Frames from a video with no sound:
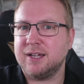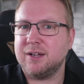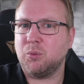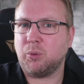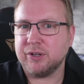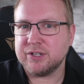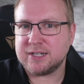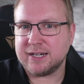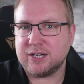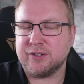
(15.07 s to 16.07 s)
Once I
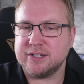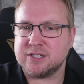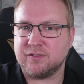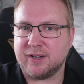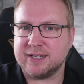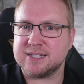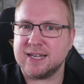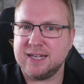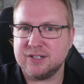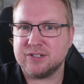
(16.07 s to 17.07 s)
got this device
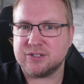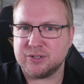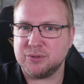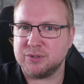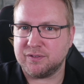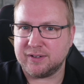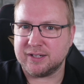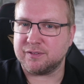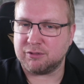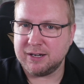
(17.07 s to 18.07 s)
into Defender
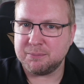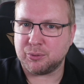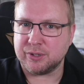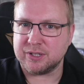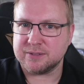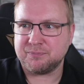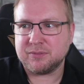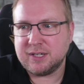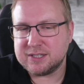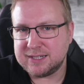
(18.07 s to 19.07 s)
for Endpoint,
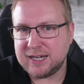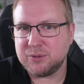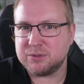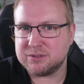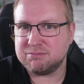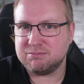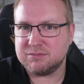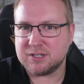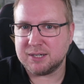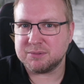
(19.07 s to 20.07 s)
it's now
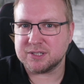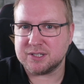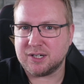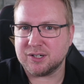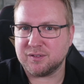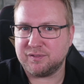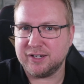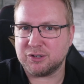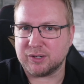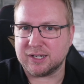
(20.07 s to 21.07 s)
time to start
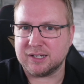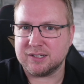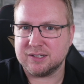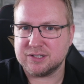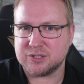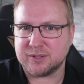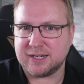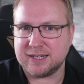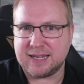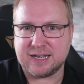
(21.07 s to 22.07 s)
configuring it so that
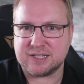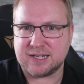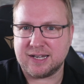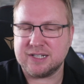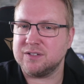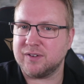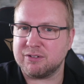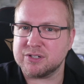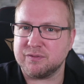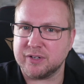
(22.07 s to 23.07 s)
it gets antivirus
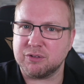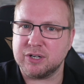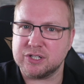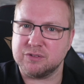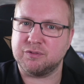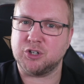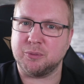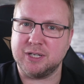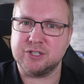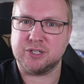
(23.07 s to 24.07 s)
configuration from
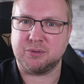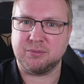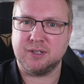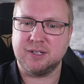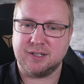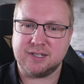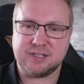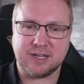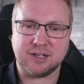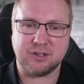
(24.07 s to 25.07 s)
Intune. Let's
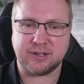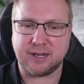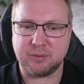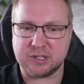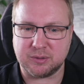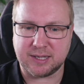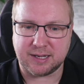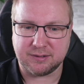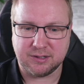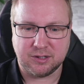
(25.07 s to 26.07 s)
take a look at how we do that.
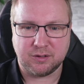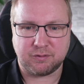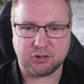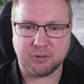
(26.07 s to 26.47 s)
From